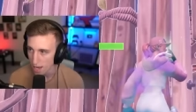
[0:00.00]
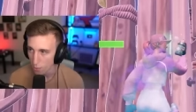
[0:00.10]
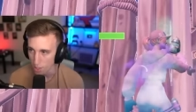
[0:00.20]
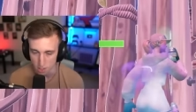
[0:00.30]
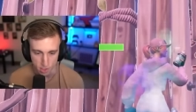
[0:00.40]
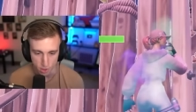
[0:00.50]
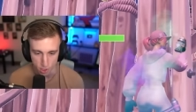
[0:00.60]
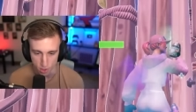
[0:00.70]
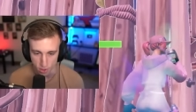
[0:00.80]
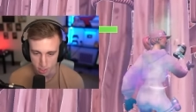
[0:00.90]
I went a little
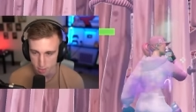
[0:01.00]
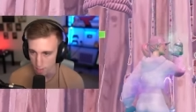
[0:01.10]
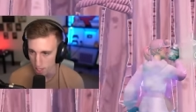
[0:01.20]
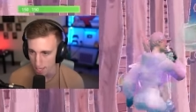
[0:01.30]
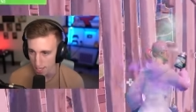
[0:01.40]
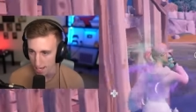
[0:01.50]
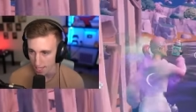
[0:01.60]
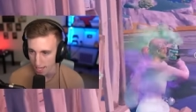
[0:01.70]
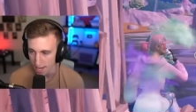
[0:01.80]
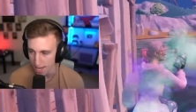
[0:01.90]
early, but I
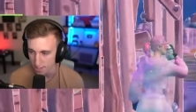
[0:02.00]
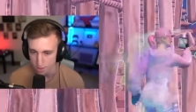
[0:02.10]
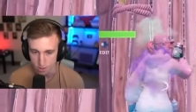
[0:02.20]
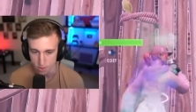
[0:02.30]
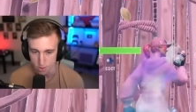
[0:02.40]
kind of had to.